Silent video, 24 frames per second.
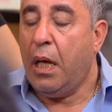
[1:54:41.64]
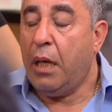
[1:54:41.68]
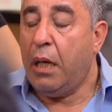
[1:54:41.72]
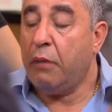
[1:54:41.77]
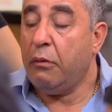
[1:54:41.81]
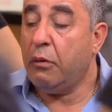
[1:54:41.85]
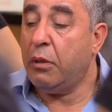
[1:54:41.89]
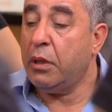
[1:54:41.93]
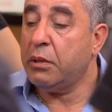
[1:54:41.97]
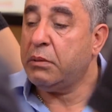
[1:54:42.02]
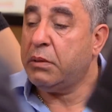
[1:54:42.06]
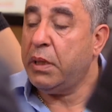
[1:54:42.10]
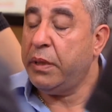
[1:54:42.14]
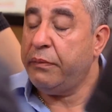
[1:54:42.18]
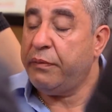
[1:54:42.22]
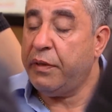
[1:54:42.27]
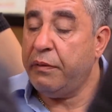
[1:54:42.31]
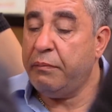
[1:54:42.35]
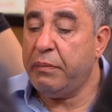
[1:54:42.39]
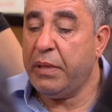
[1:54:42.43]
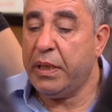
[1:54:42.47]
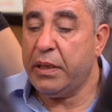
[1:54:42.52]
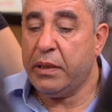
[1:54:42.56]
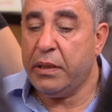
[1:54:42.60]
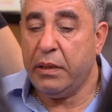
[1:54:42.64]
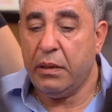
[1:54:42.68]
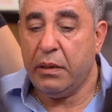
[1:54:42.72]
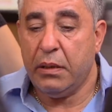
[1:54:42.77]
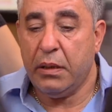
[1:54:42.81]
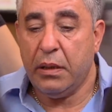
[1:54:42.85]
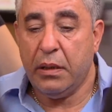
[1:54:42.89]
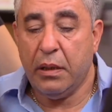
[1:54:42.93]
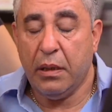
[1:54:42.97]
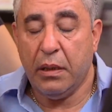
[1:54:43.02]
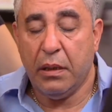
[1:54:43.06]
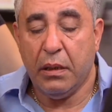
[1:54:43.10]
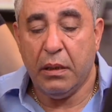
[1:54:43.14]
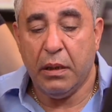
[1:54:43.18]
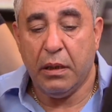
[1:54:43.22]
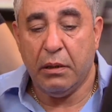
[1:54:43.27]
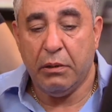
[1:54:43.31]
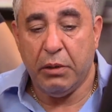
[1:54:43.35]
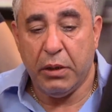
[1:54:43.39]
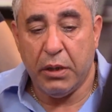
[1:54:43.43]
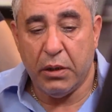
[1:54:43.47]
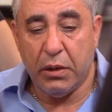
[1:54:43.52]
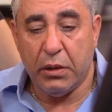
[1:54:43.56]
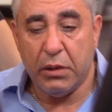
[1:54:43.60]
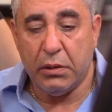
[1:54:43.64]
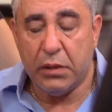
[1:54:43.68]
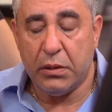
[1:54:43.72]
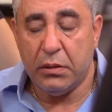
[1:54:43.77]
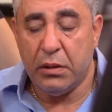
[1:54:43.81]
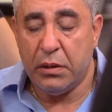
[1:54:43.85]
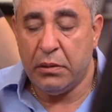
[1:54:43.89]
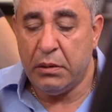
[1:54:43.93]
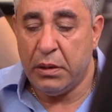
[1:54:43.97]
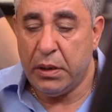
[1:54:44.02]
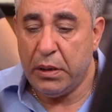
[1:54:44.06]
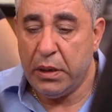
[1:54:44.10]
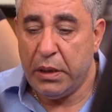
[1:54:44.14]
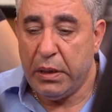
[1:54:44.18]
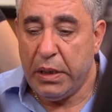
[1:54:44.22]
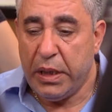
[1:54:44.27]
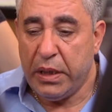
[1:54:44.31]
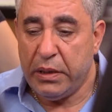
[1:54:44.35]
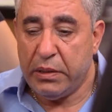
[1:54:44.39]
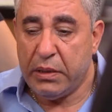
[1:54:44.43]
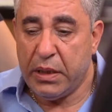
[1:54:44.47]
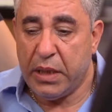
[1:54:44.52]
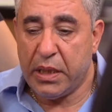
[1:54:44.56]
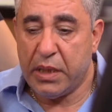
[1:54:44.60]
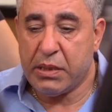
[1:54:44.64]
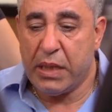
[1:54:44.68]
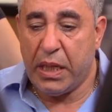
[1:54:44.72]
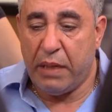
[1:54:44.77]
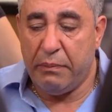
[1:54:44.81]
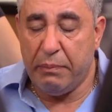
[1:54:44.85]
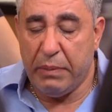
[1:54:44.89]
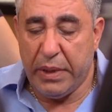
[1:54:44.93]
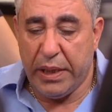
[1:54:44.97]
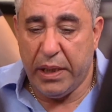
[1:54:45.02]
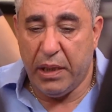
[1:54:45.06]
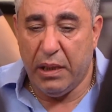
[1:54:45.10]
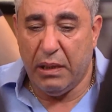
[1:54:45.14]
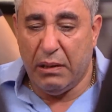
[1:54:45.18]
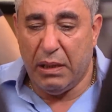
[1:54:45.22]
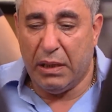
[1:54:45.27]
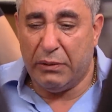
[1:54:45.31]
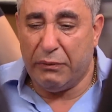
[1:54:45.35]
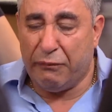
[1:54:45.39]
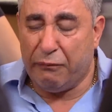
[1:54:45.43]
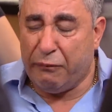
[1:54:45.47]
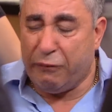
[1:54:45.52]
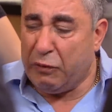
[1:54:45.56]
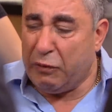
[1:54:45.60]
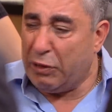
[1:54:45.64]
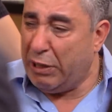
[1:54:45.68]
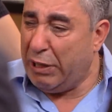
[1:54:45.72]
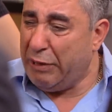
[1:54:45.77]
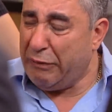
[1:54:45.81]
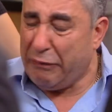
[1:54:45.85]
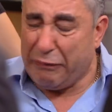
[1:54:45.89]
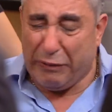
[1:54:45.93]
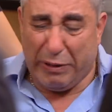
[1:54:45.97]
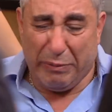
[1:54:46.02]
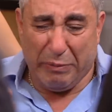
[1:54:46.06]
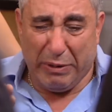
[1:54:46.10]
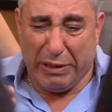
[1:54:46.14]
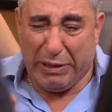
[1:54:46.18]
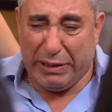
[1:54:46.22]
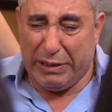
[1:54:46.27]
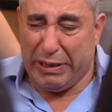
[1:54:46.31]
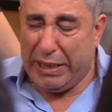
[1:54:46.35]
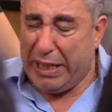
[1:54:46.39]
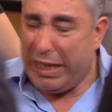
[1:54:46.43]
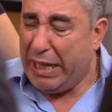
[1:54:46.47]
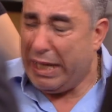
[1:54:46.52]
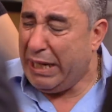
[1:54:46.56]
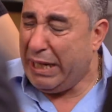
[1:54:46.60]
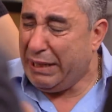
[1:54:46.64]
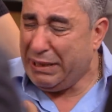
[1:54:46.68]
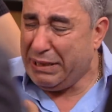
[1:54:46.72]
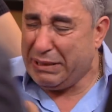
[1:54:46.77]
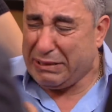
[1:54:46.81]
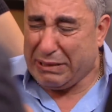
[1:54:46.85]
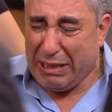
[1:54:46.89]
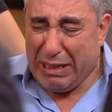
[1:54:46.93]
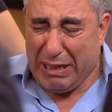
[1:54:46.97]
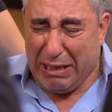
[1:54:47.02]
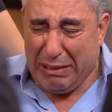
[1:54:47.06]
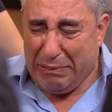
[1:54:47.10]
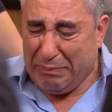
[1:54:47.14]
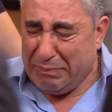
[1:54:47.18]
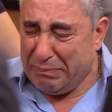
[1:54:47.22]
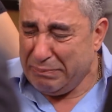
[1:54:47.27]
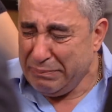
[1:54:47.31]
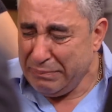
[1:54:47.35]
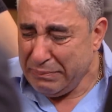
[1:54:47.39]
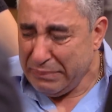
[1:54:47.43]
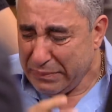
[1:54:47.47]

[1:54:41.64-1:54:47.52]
I want everybody to know that I'm here for everybody, anytime.